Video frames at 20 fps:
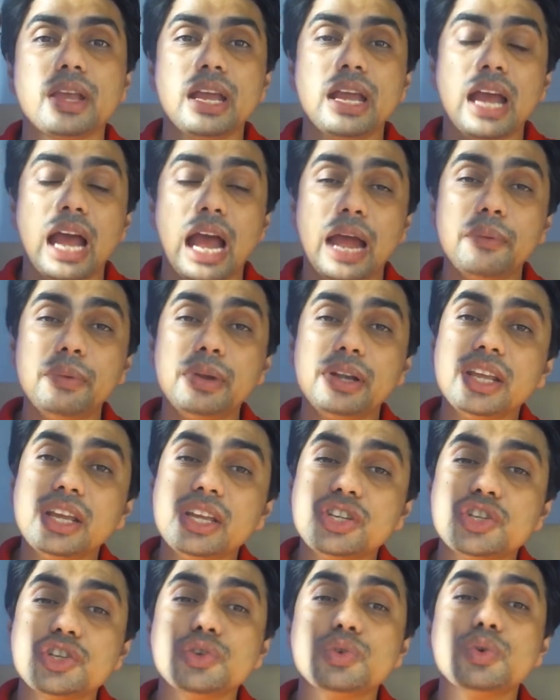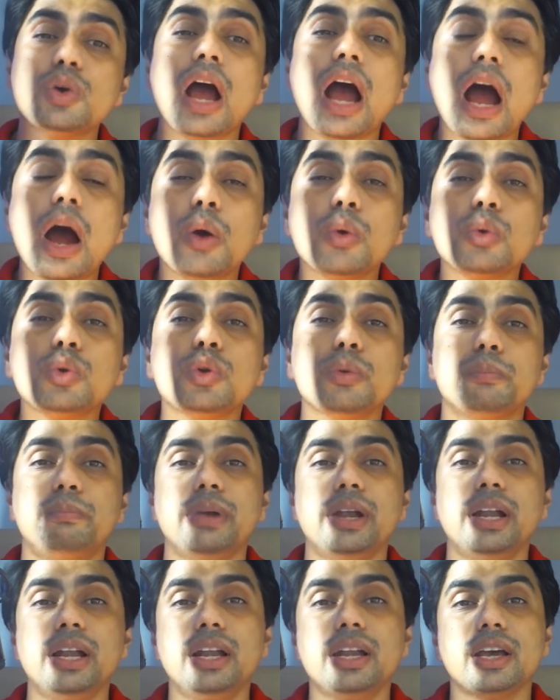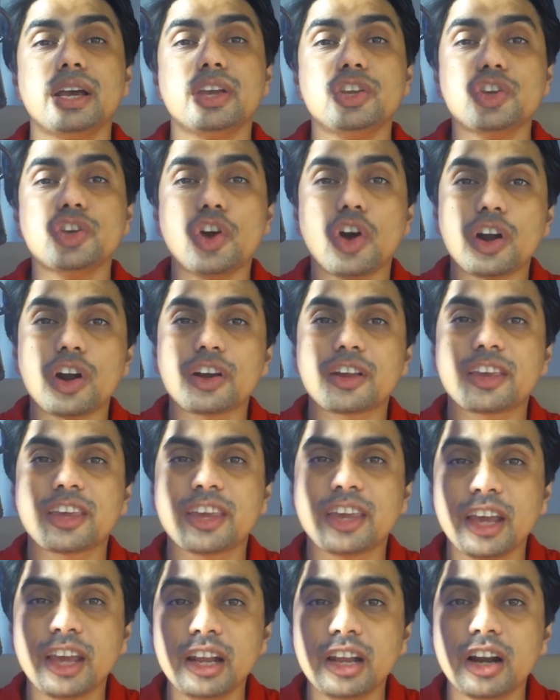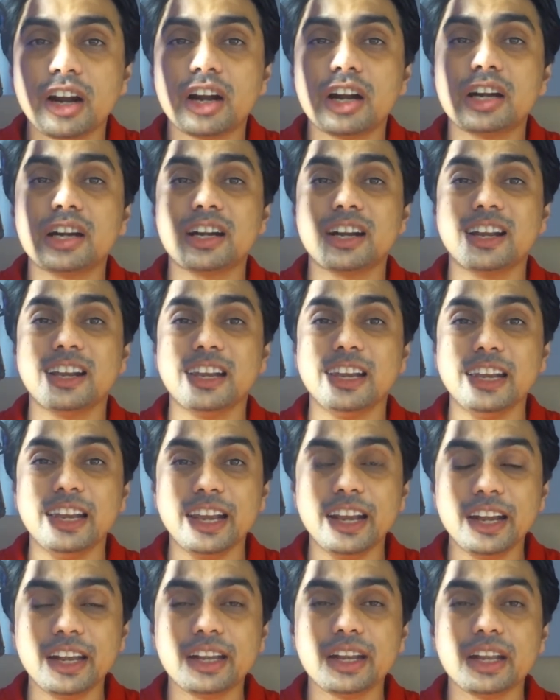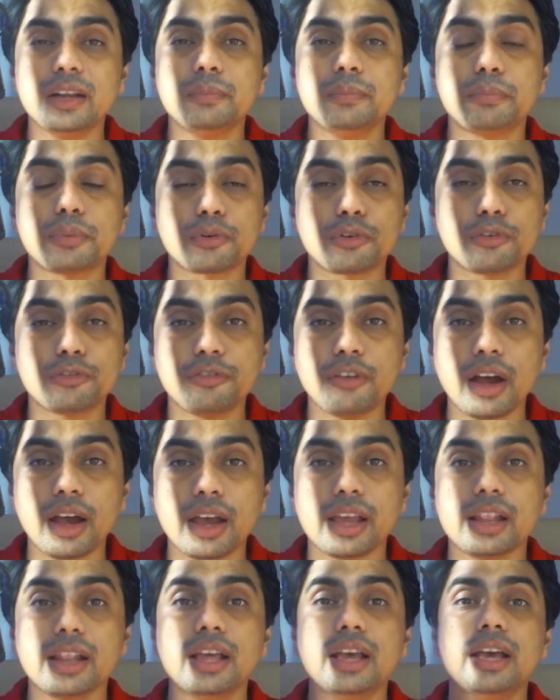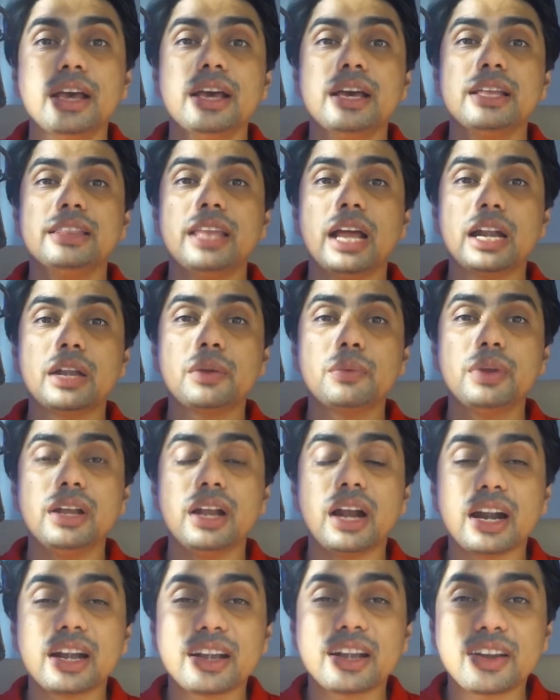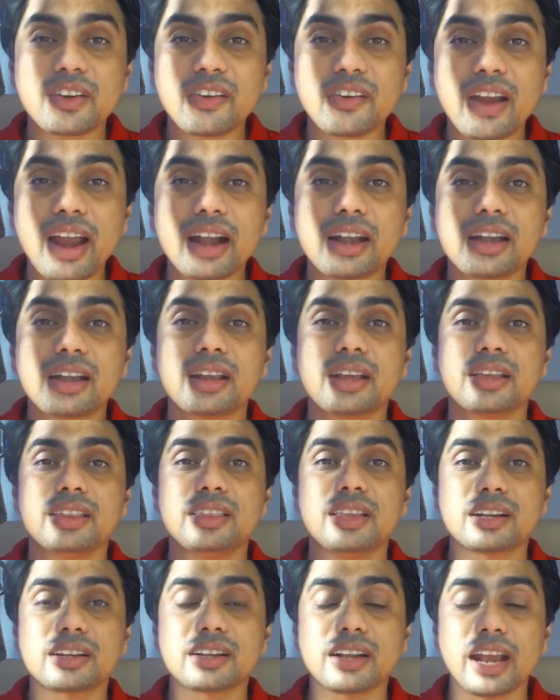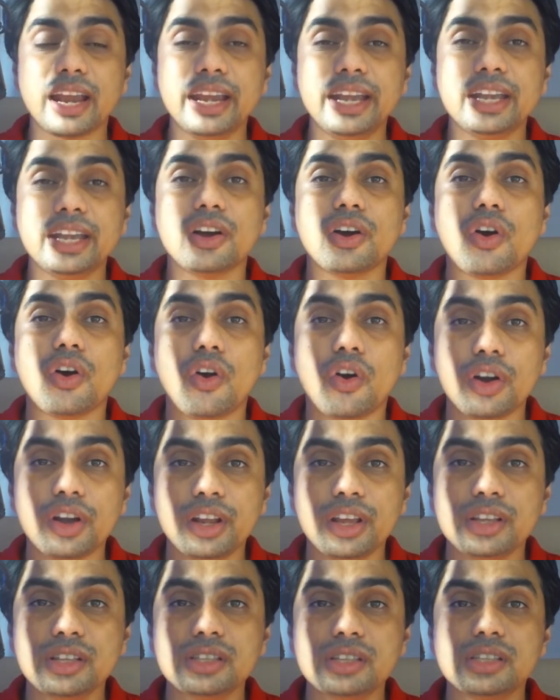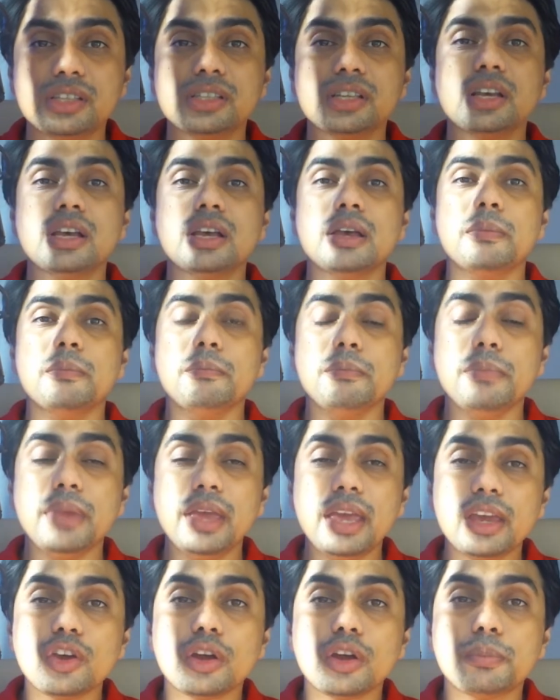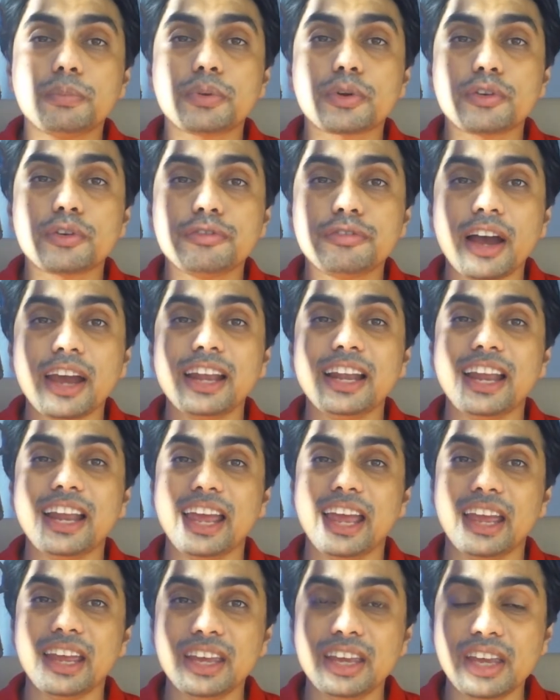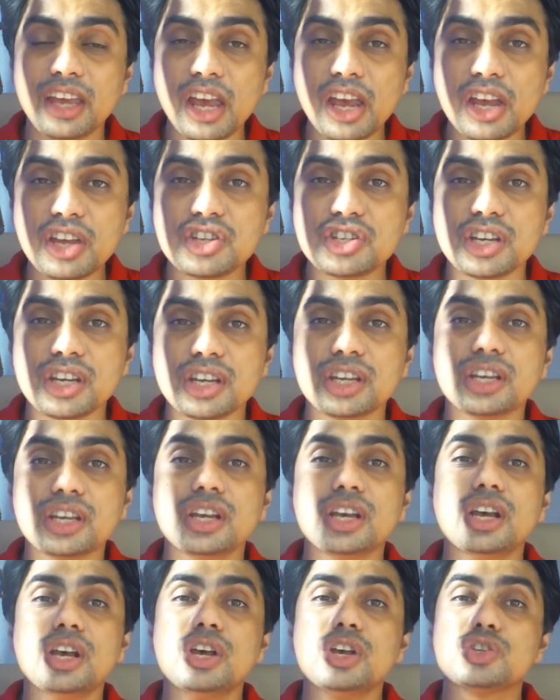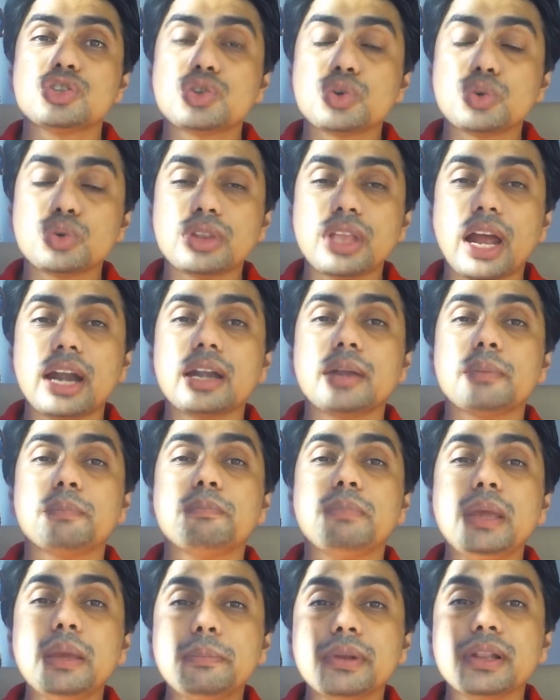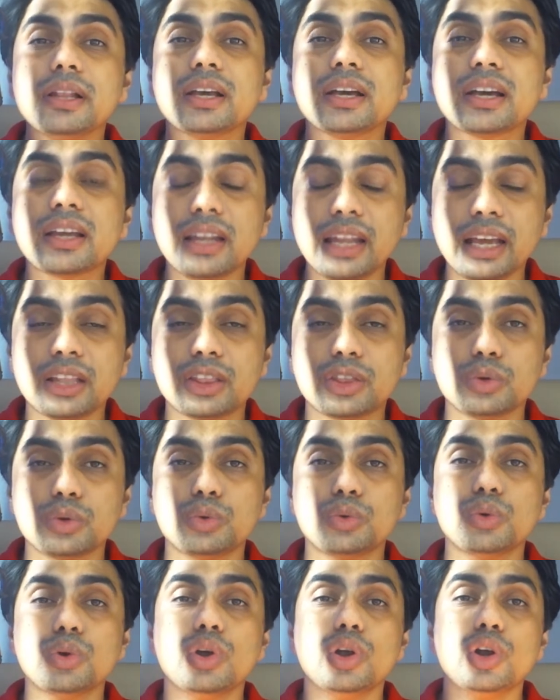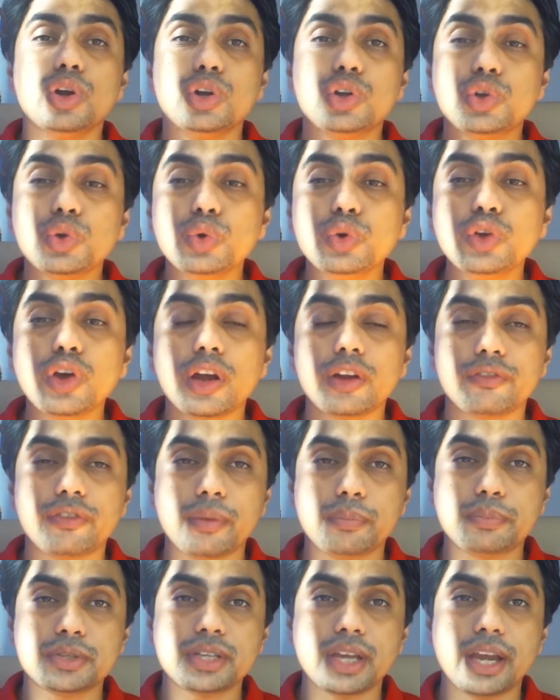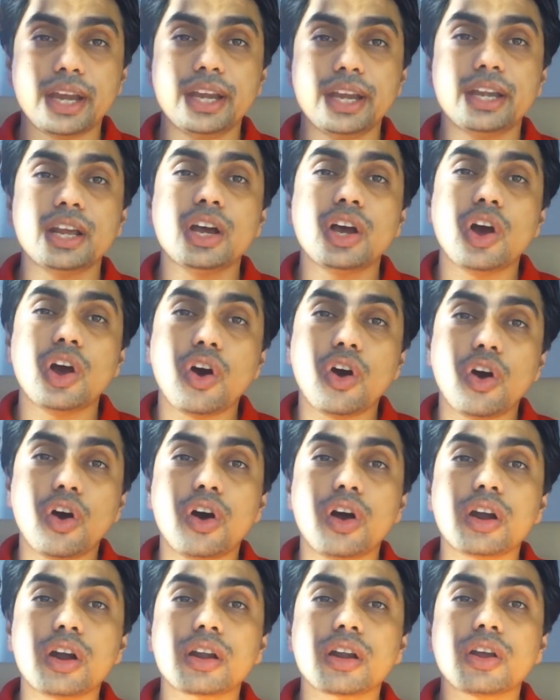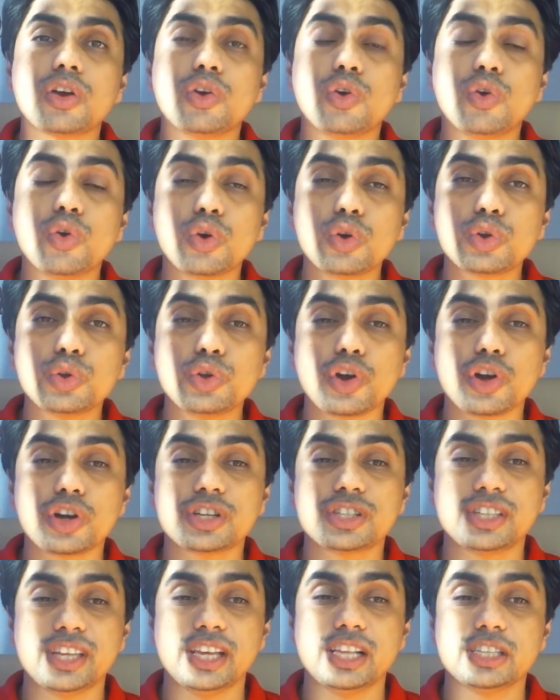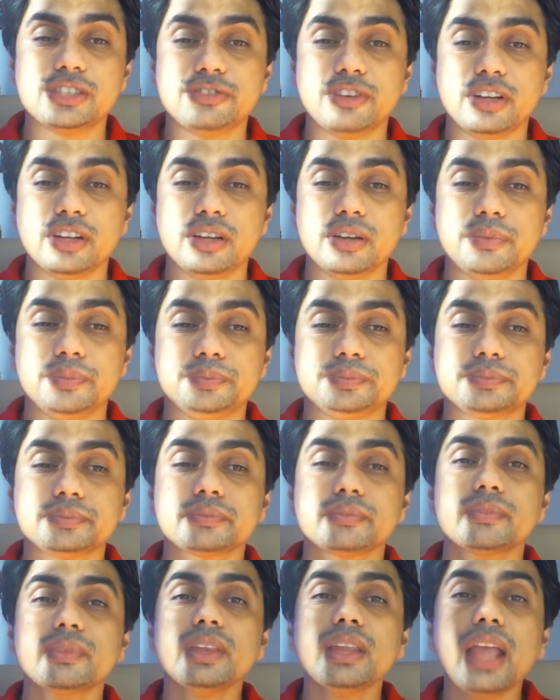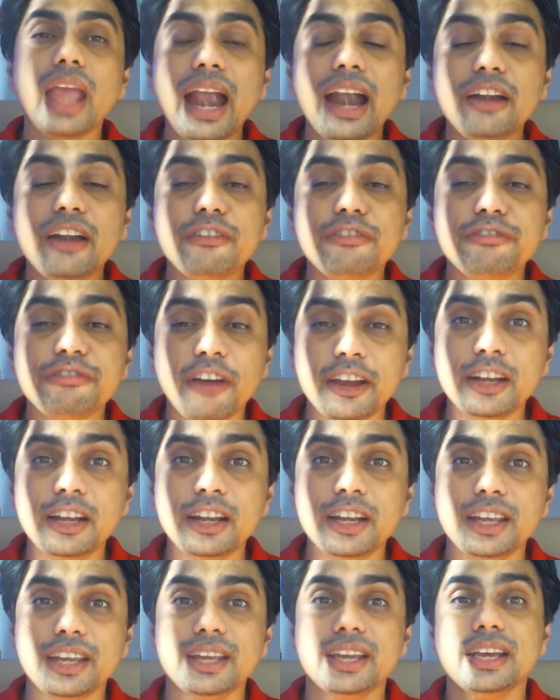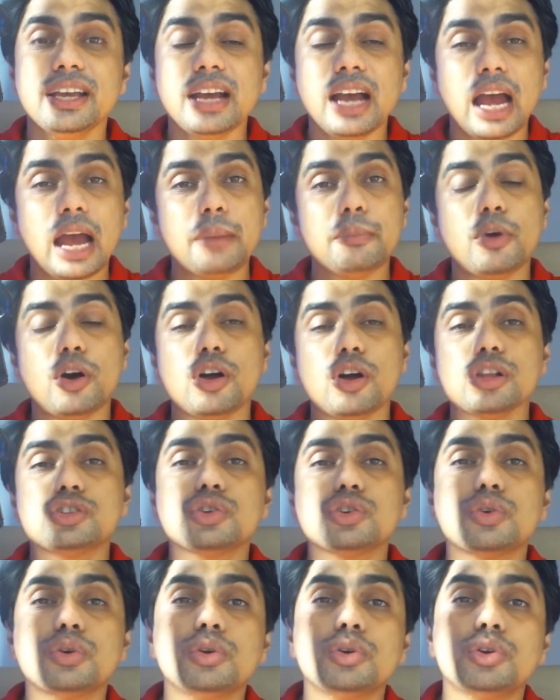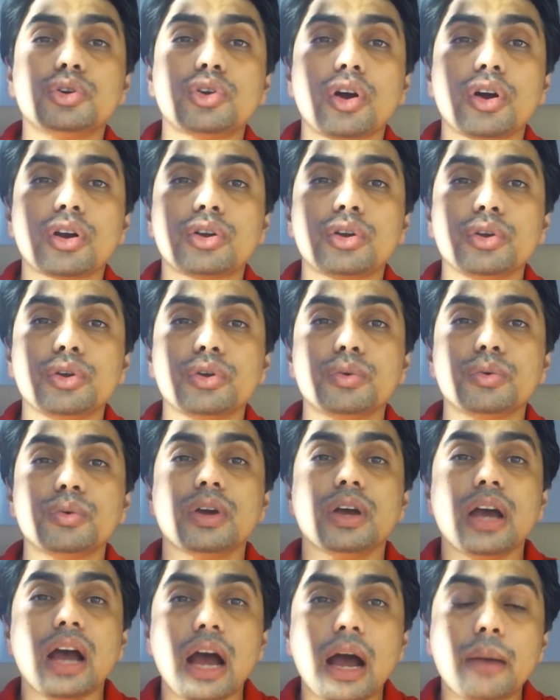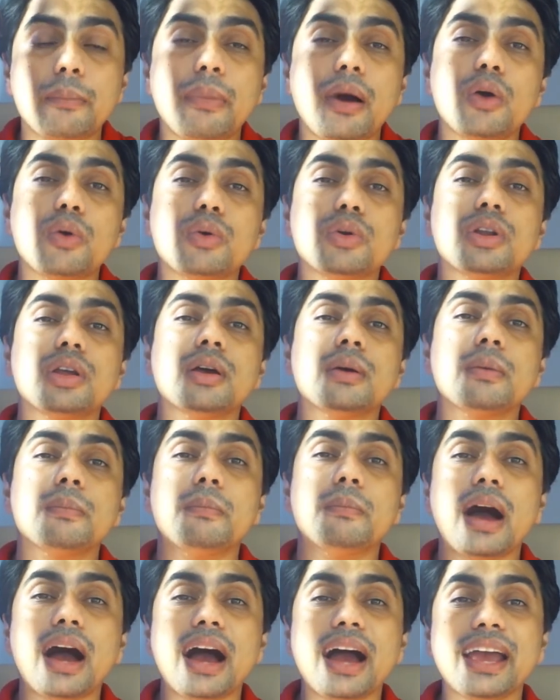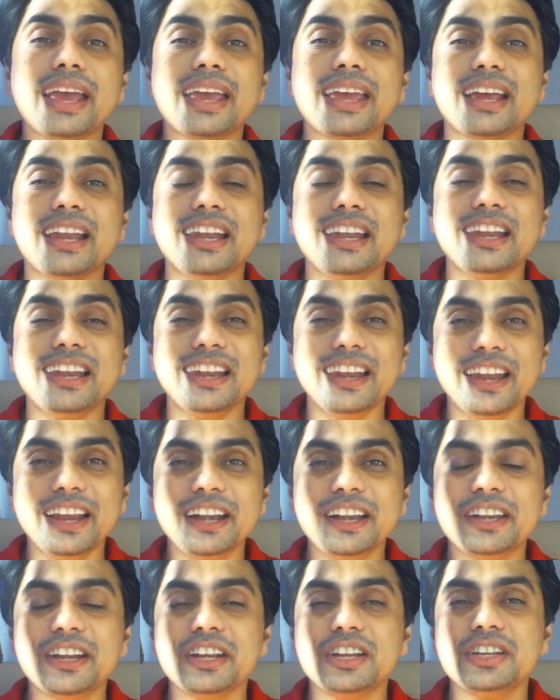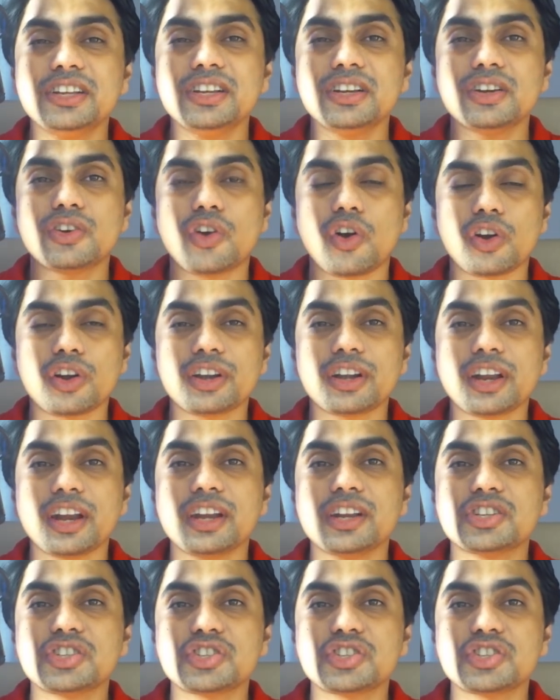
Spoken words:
I will teach you how to build your killer LinkedIn profile that will attract the right audience, make your profile engaging so that people click through to your website or go to your sales funnel. And finally, I'm also going to talk to you about my LinkedIn content